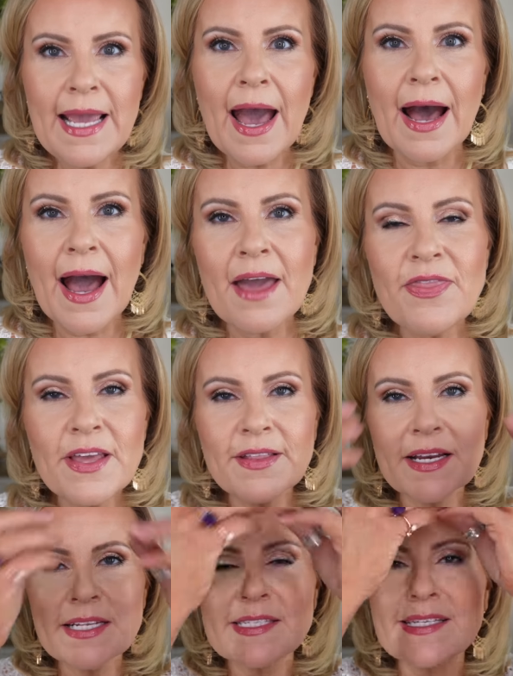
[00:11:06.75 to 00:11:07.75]
yeah, I think
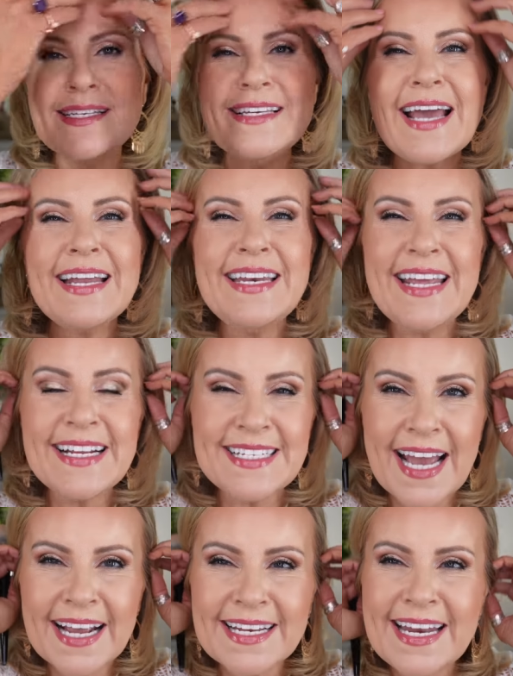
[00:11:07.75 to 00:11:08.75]
that it's a, a neat
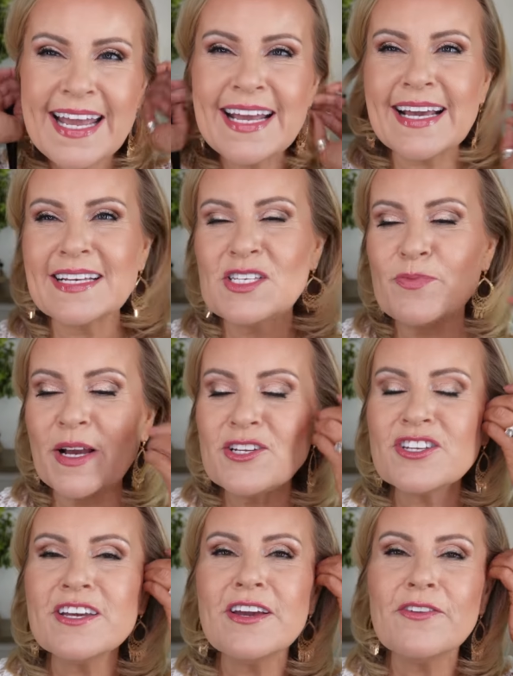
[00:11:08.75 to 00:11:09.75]
technique,
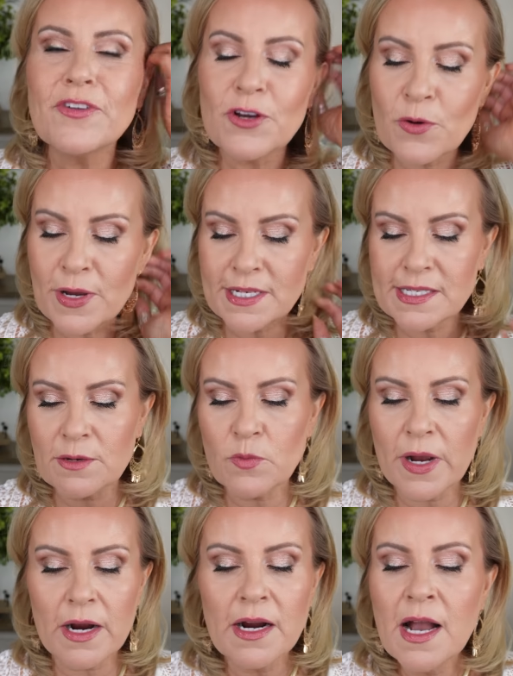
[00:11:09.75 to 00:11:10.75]
especially if you're going
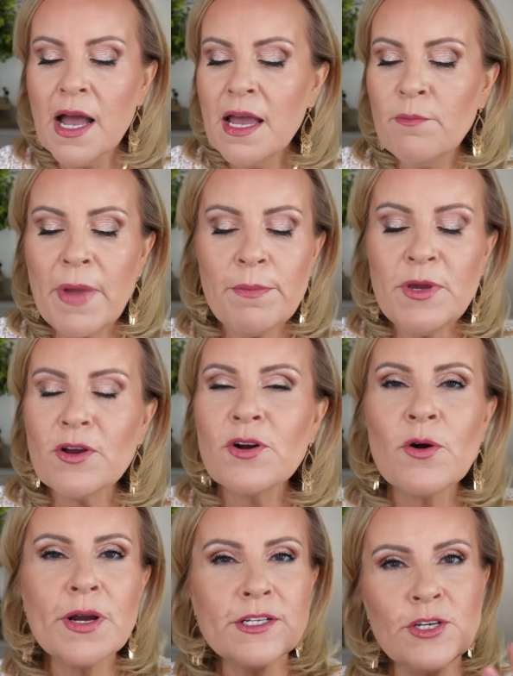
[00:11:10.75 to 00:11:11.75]
somewhere, maybe you're
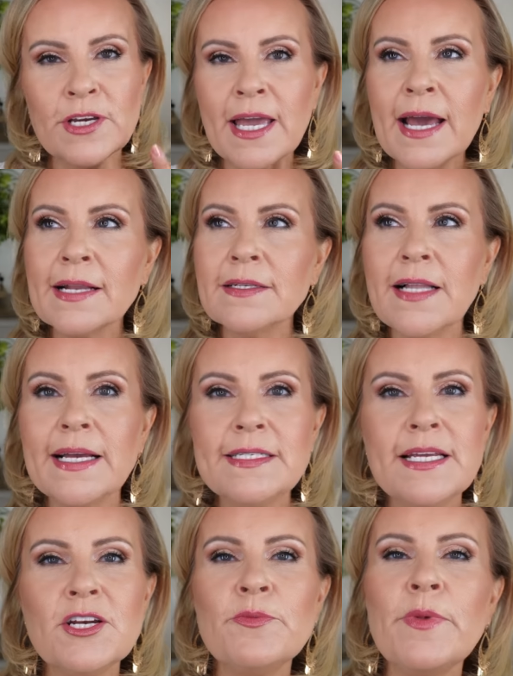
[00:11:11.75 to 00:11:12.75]
going to a candlelight
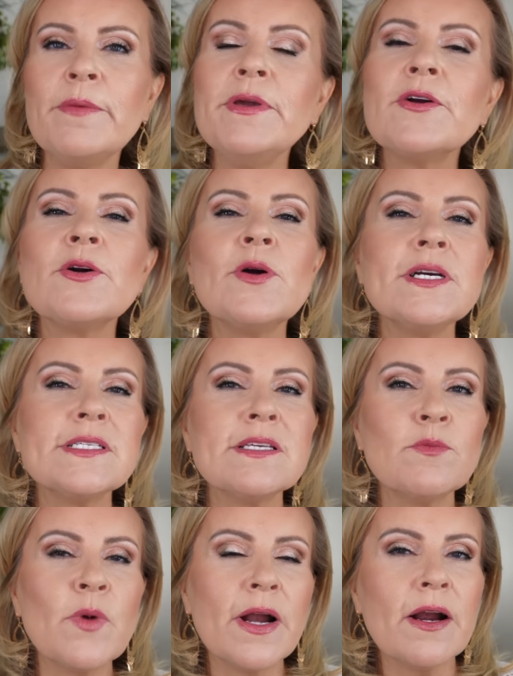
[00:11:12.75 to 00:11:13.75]
dinner, maybe you're going
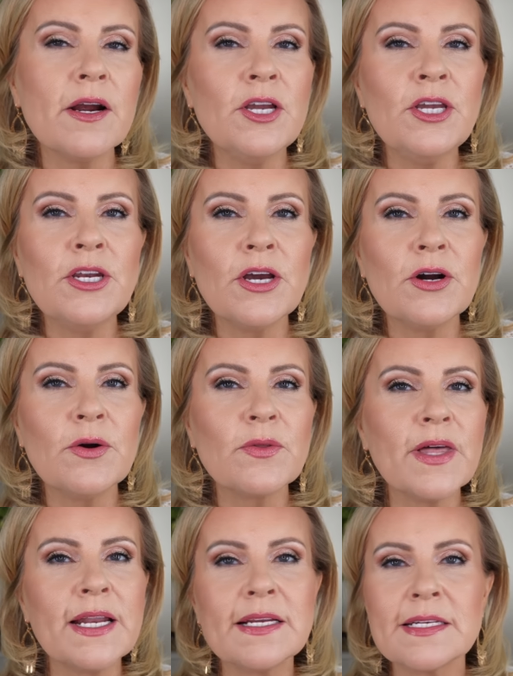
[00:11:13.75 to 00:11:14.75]
somewhere, you know,
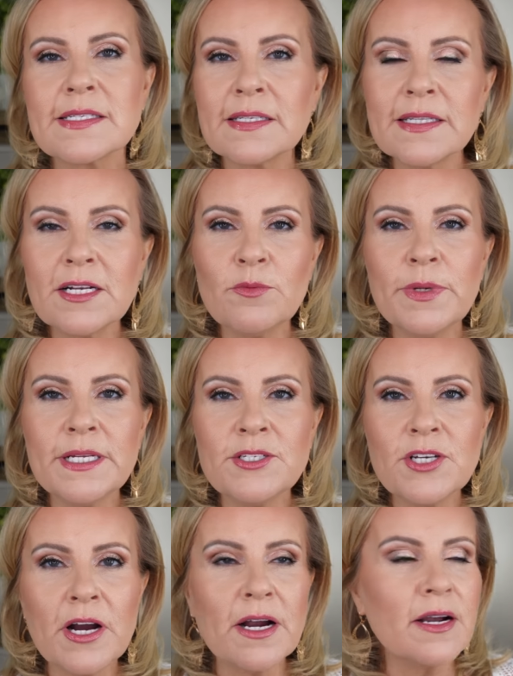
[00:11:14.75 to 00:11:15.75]
that it is a little bit
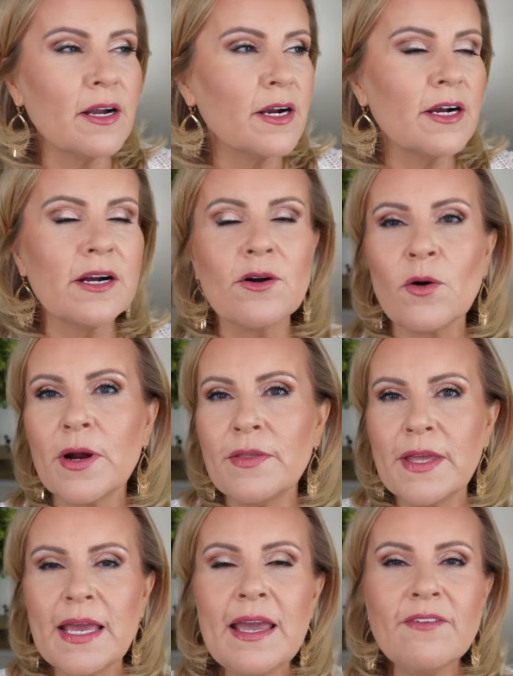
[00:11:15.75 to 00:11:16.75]
darker or in
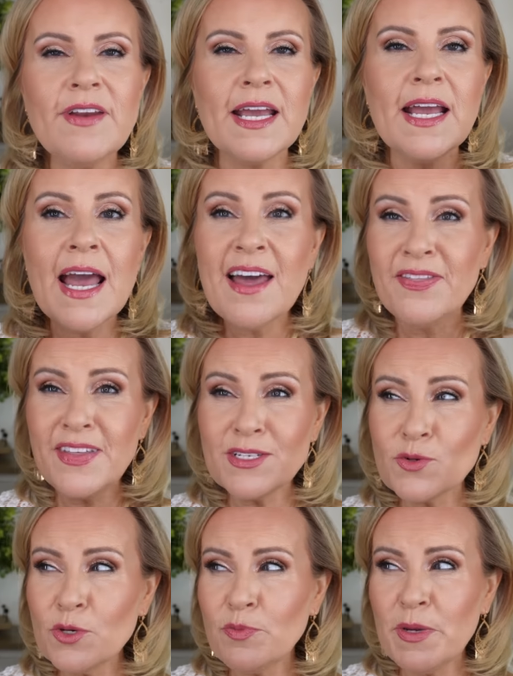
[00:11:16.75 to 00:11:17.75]
the evening.
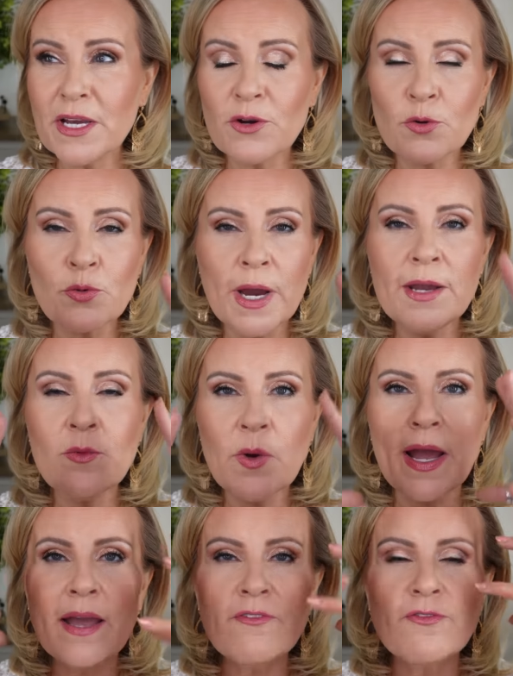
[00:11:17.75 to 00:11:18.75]
This would be a great
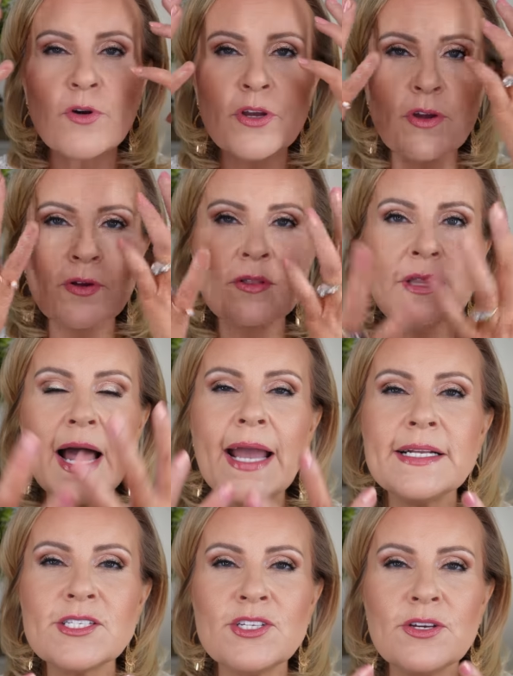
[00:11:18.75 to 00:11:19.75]
way for your
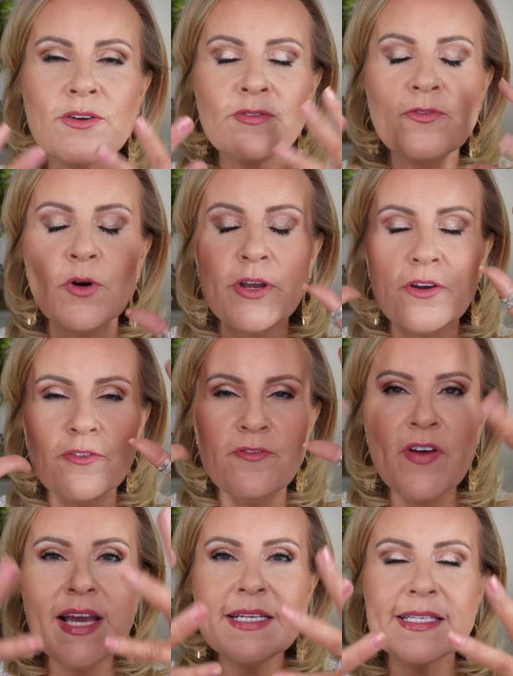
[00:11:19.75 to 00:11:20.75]
light for your
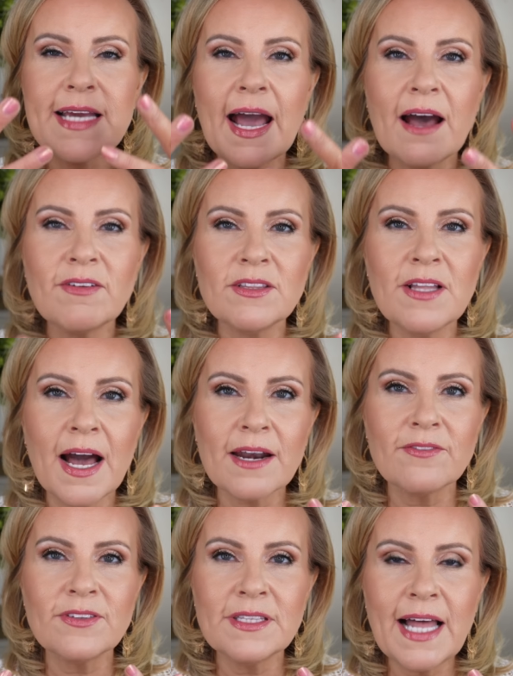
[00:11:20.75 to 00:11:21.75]
face to have a lot
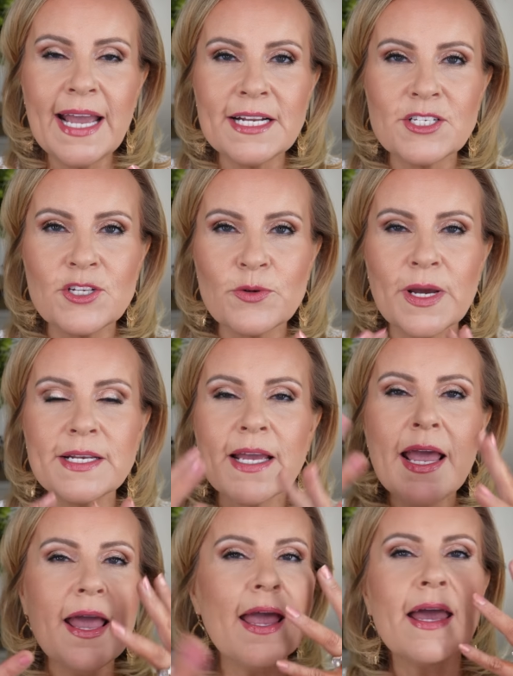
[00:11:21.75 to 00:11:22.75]
of light to it
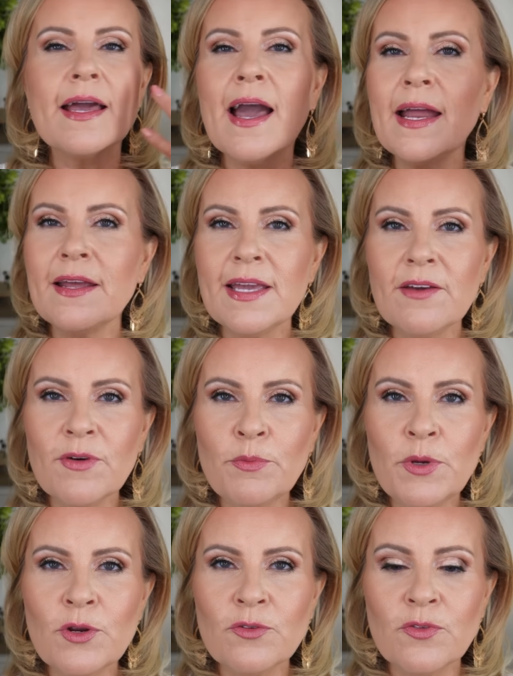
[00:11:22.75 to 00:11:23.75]
and kind of give a
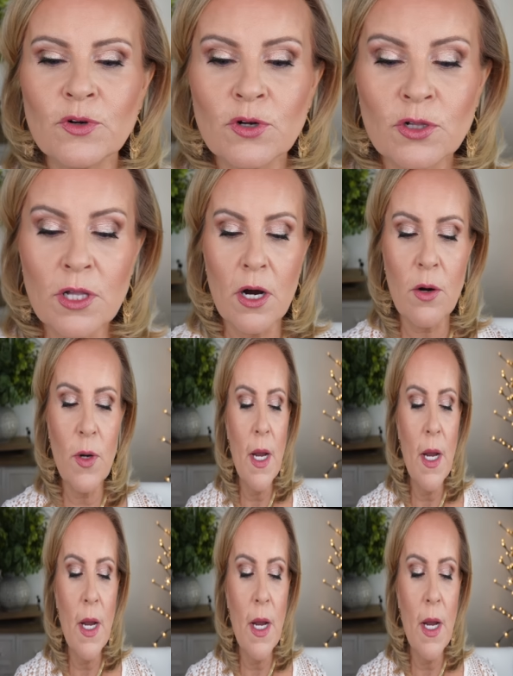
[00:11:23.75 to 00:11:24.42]
beautiful glow.